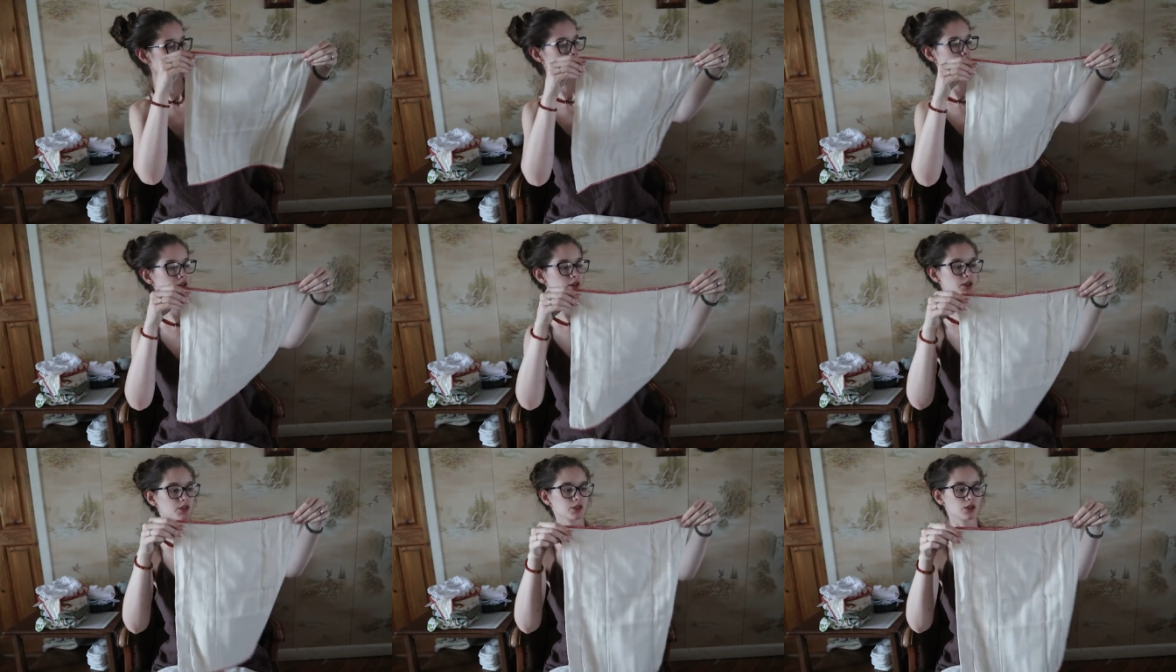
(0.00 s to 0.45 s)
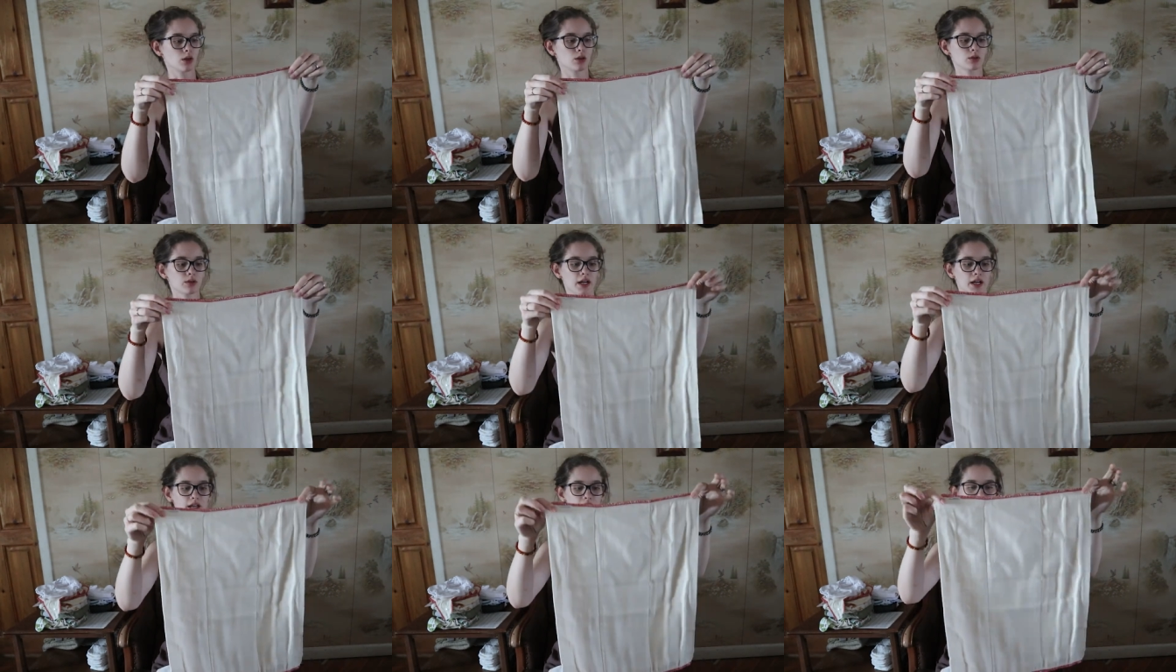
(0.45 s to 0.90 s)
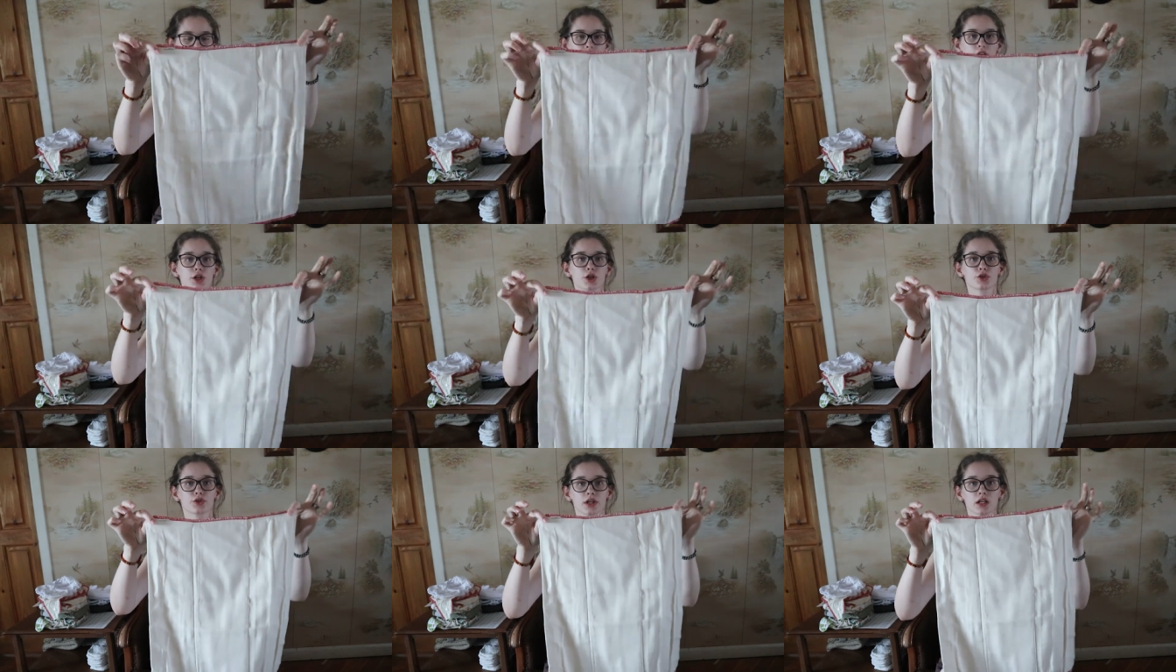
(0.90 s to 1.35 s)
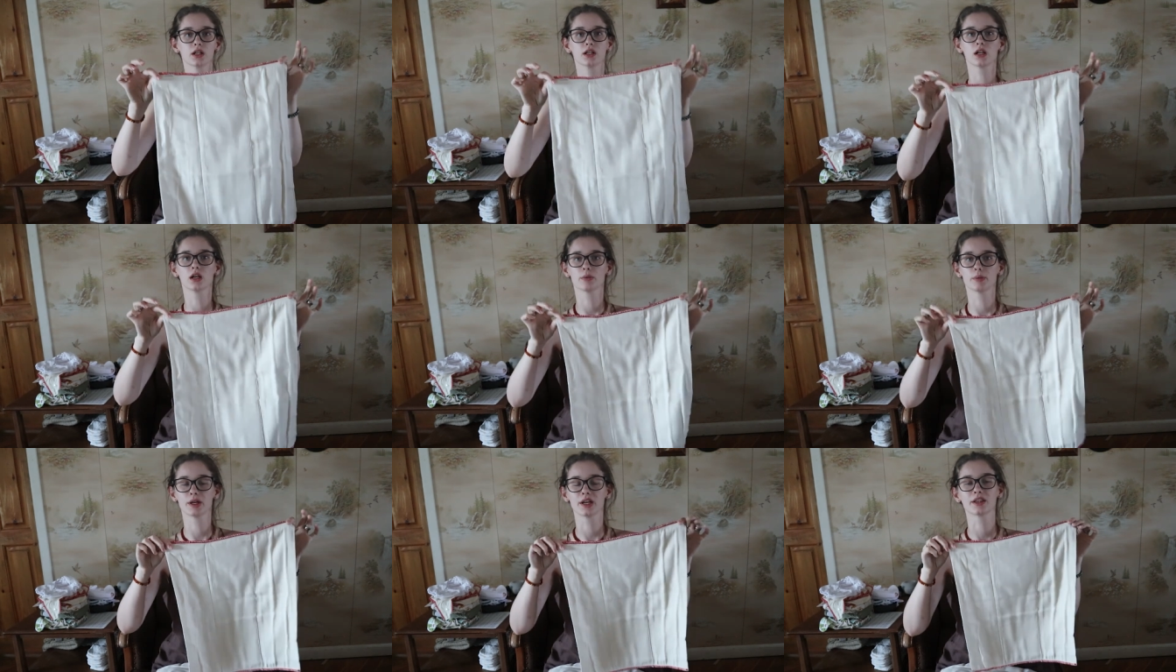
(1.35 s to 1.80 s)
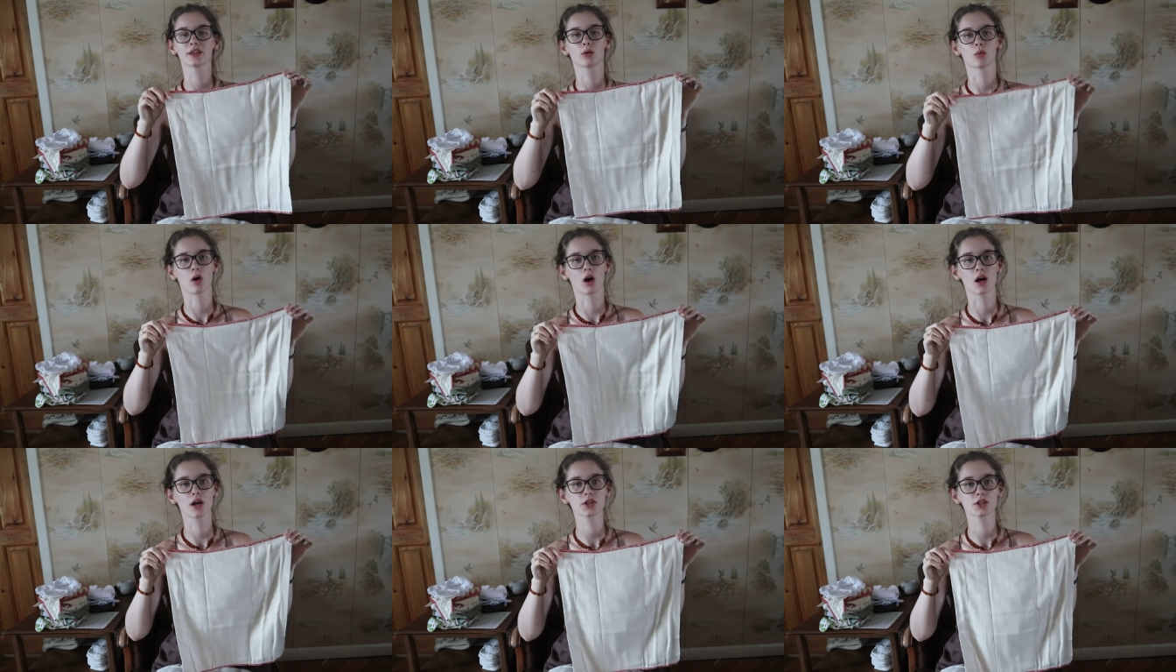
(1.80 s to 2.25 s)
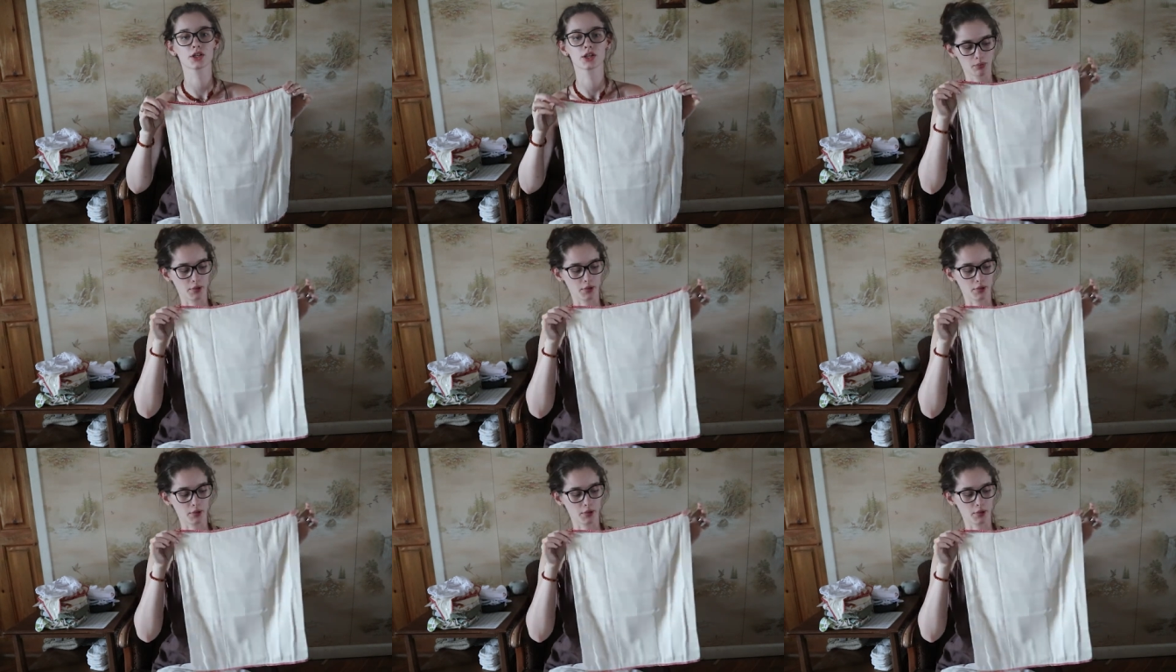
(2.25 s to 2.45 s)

These are so great. They're gonna shrink a little bit in the wash,